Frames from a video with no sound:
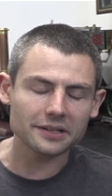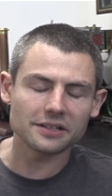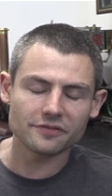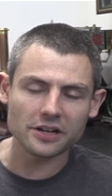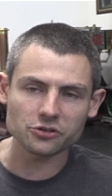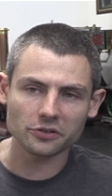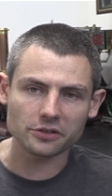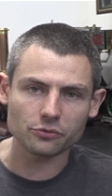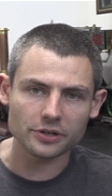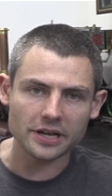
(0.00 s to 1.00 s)
Watt
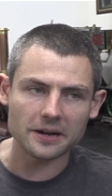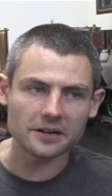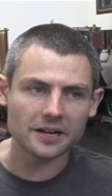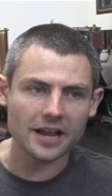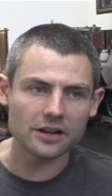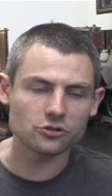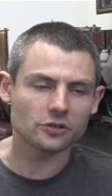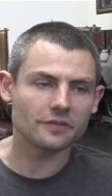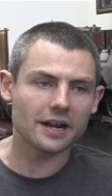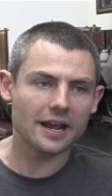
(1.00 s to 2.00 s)
eventually created an
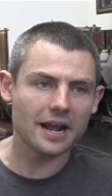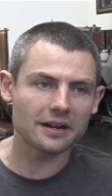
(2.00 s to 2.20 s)
engine that